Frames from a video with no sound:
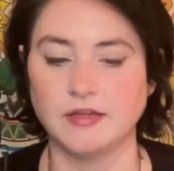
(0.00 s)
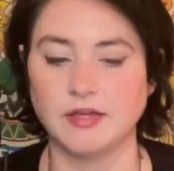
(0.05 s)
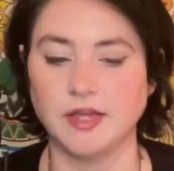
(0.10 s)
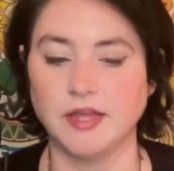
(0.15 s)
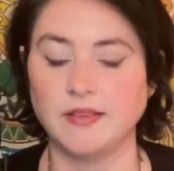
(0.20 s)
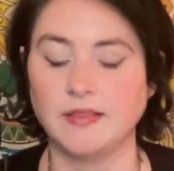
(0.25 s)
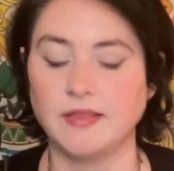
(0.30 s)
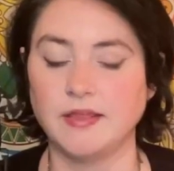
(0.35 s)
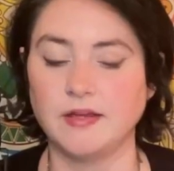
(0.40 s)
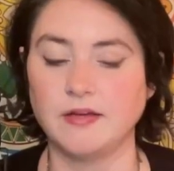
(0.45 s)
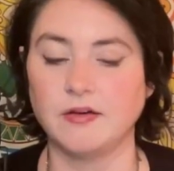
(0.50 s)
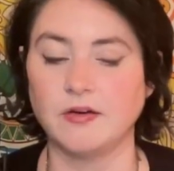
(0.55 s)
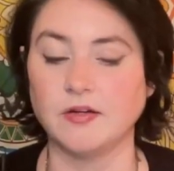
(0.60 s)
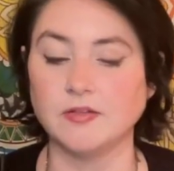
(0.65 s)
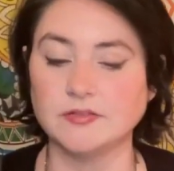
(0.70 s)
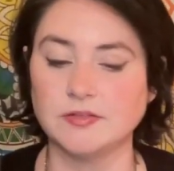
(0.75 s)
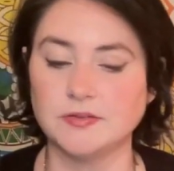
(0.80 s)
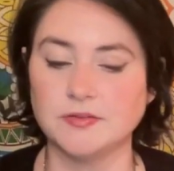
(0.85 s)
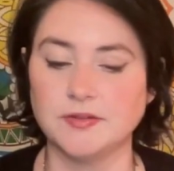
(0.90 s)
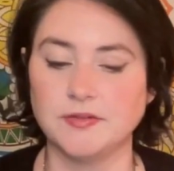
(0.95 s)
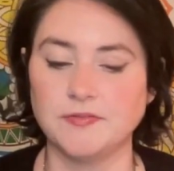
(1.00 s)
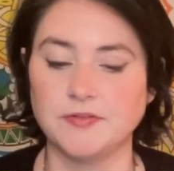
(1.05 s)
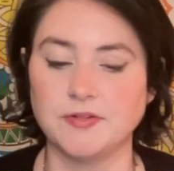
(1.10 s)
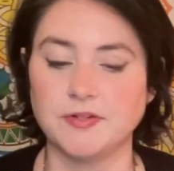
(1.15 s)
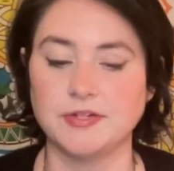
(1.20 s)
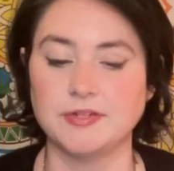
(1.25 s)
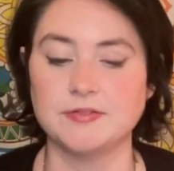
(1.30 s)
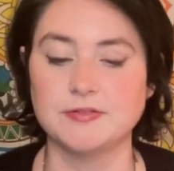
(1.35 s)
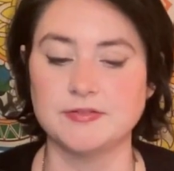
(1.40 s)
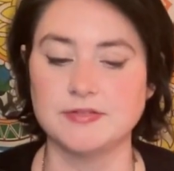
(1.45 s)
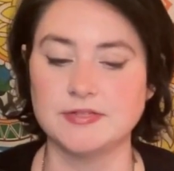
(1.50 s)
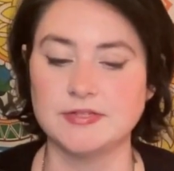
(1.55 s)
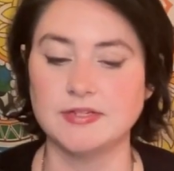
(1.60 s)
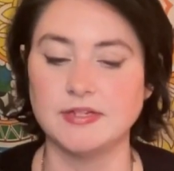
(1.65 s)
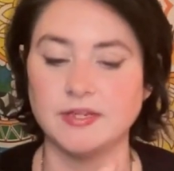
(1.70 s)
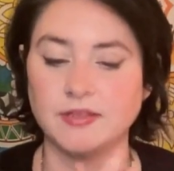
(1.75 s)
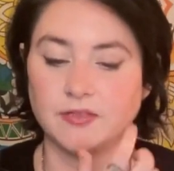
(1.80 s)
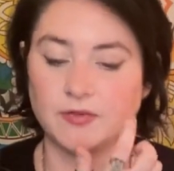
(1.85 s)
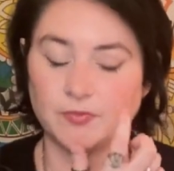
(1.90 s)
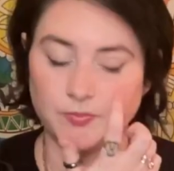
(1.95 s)
and then also if you're interested
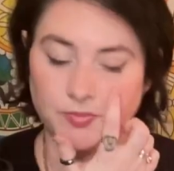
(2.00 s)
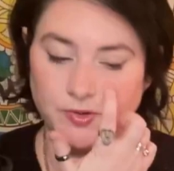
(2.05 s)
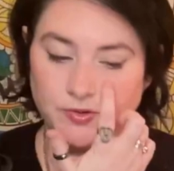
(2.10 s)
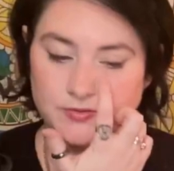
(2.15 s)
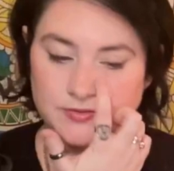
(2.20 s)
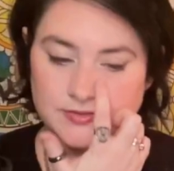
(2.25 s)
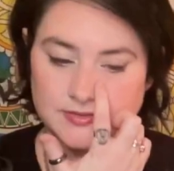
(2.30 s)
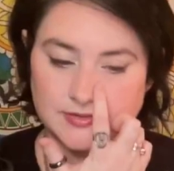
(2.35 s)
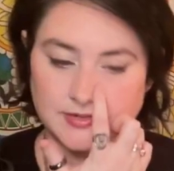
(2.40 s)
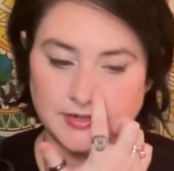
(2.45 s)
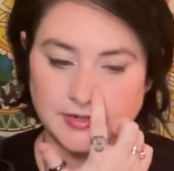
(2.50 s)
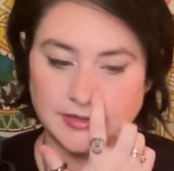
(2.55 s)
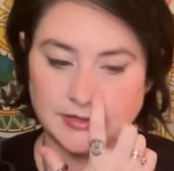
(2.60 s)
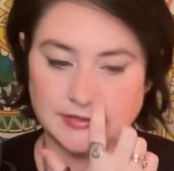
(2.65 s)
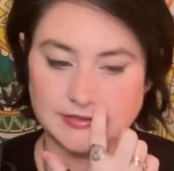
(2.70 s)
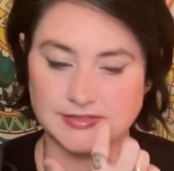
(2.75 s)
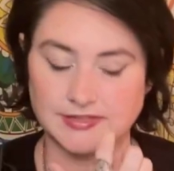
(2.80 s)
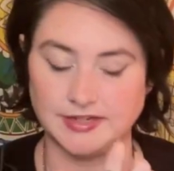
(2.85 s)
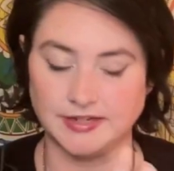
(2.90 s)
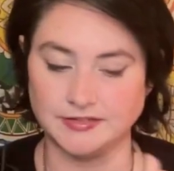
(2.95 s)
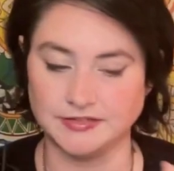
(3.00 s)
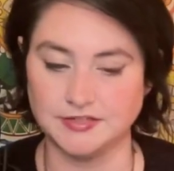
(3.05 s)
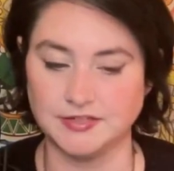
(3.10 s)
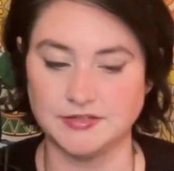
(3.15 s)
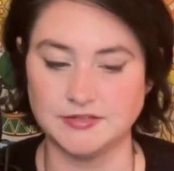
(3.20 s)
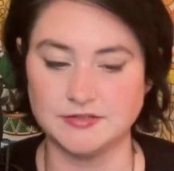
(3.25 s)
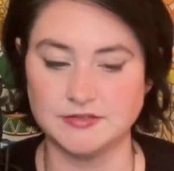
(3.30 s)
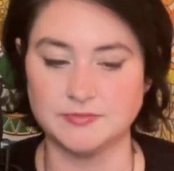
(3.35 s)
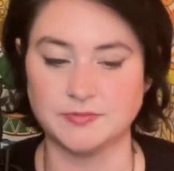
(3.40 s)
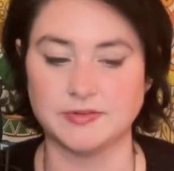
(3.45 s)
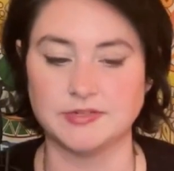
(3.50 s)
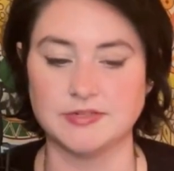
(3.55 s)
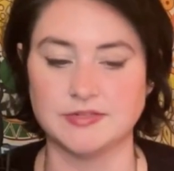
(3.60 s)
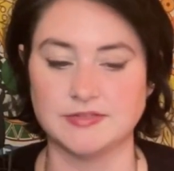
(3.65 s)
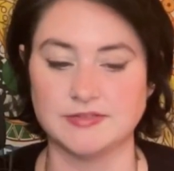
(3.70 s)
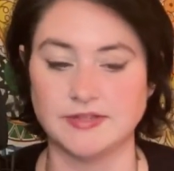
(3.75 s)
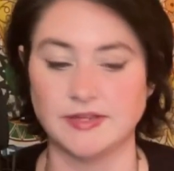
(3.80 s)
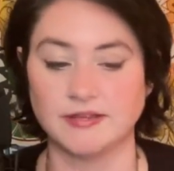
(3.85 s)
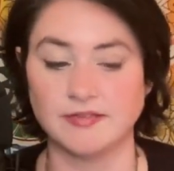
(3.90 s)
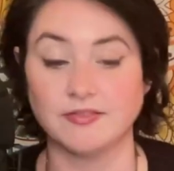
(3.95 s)
in the Bones and Honey Sessions, which
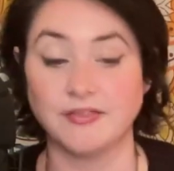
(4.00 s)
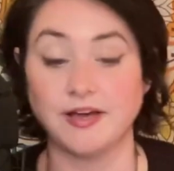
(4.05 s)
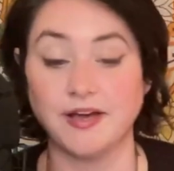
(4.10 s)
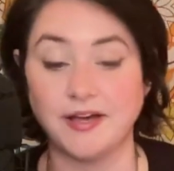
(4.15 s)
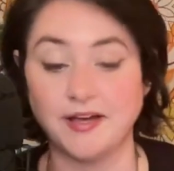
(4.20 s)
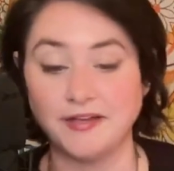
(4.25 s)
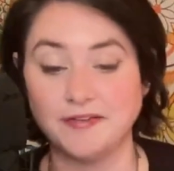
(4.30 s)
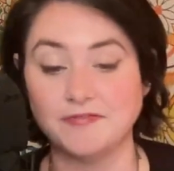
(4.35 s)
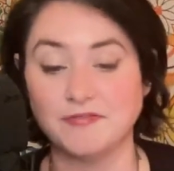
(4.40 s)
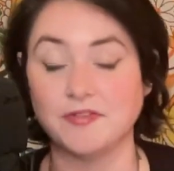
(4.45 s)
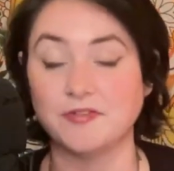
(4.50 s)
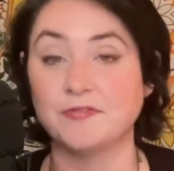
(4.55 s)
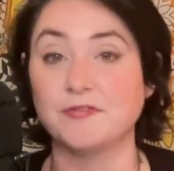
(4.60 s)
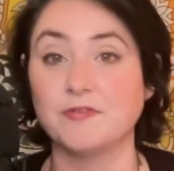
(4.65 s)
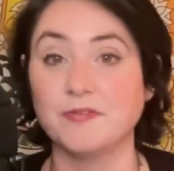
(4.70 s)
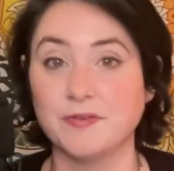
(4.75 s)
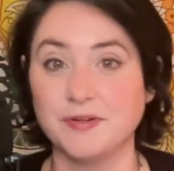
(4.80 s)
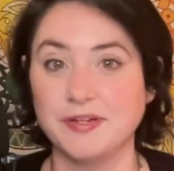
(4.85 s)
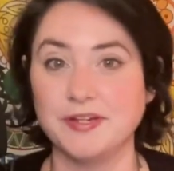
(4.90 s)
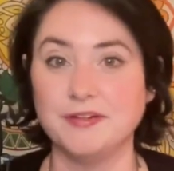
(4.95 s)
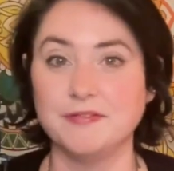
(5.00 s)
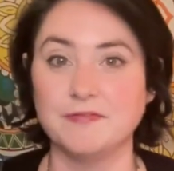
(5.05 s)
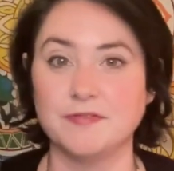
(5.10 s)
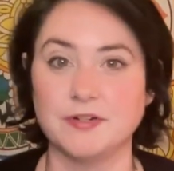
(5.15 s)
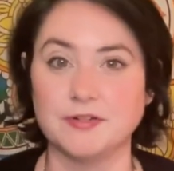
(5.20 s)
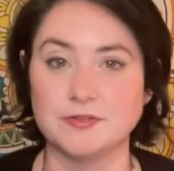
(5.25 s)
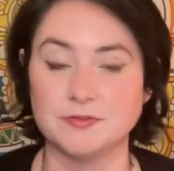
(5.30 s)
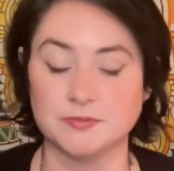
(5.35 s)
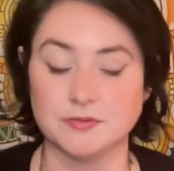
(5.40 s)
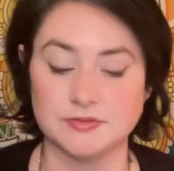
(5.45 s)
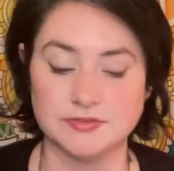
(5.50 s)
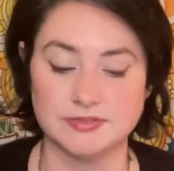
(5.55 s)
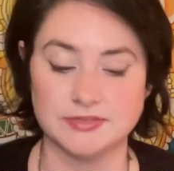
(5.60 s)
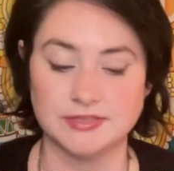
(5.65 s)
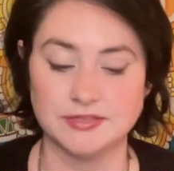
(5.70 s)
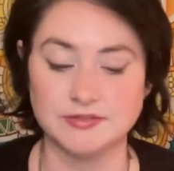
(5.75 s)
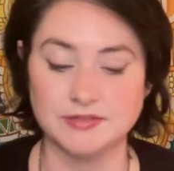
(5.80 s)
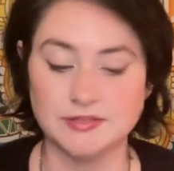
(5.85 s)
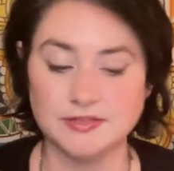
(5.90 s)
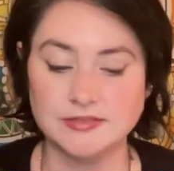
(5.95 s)
is a live free virtual
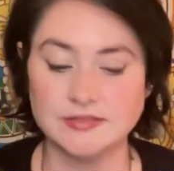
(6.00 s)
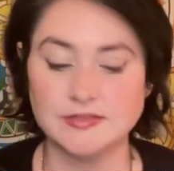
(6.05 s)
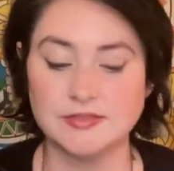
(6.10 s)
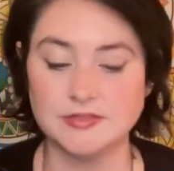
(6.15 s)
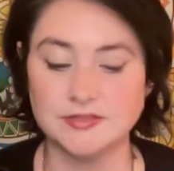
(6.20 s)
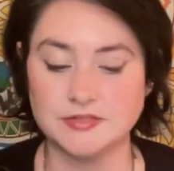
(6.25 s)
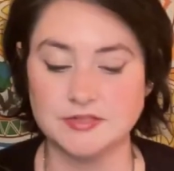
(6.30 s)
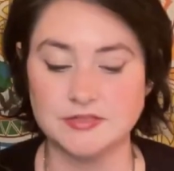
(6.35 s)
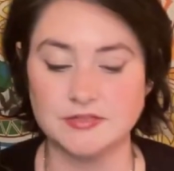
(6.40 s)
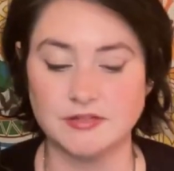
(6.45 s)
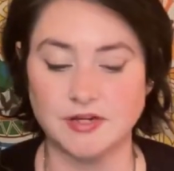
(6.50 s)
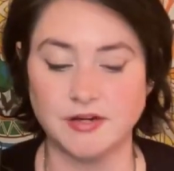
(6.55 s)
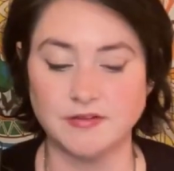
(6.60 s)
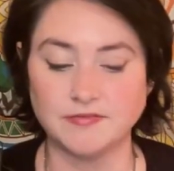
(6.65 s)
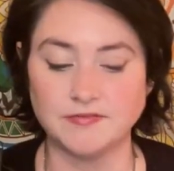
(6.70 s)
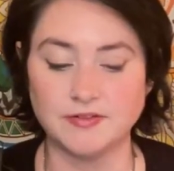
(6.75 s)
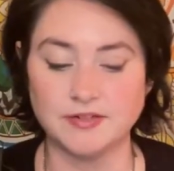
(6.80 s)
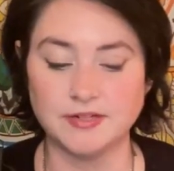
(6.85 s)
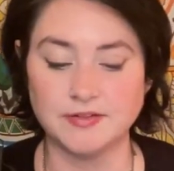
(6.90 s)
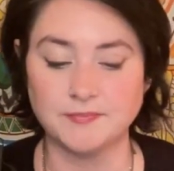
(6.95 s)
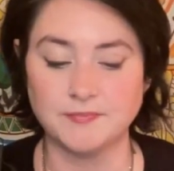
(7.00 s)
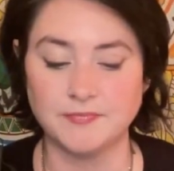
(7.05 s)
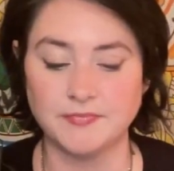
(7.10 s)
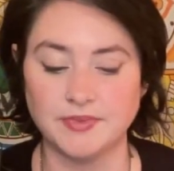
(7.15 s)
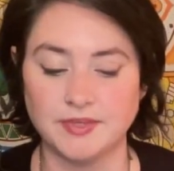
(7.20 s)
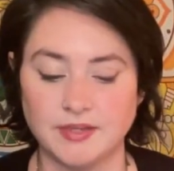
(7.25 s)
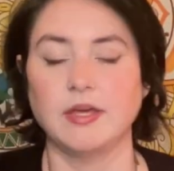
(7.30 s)
series that she's offering,